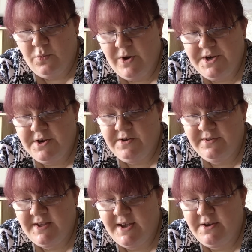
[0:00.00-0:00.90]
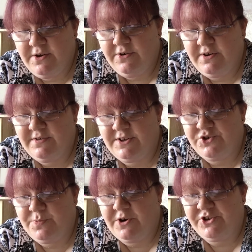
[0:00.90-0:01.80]
When you take your
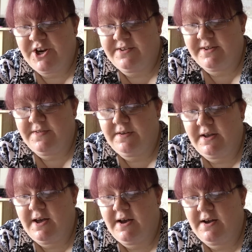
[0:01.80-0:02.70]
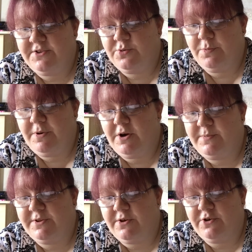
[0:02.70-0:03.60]
cross-stitch projects in the car to
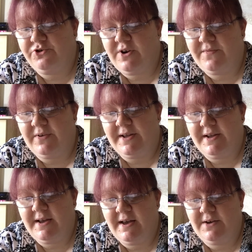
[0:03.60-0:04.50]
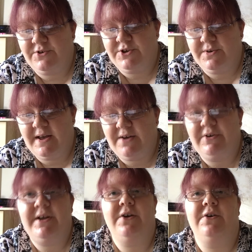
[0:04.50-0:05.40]
appointments or travelling, how do you
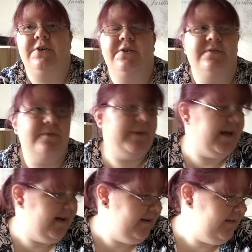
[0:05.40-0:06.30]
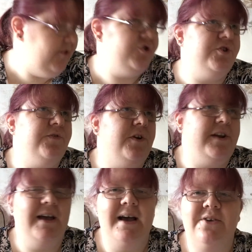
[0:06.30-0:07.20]
carry all your supplies? I should have got
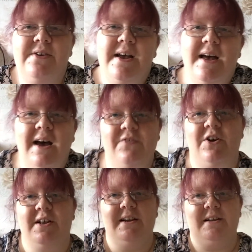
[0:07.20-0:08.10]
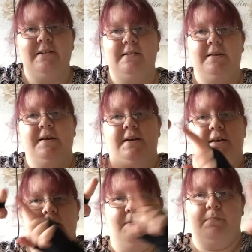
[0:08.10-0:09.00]
it out. I've got a little
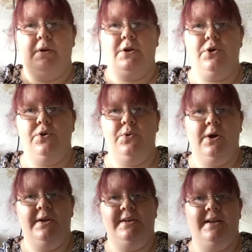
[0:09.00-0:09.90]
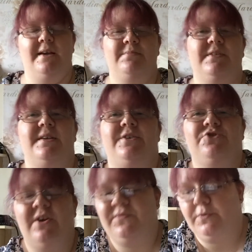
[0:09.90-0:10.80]
blue DMC
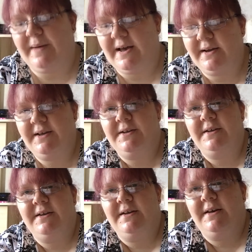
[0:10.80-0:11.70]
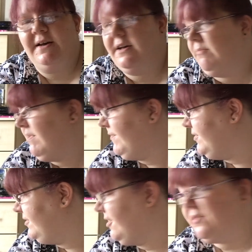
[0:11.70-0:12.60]
travel bag. I've
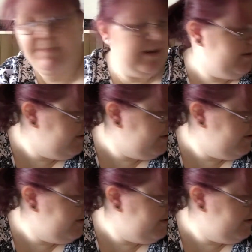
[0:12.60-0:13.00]
also got the bigger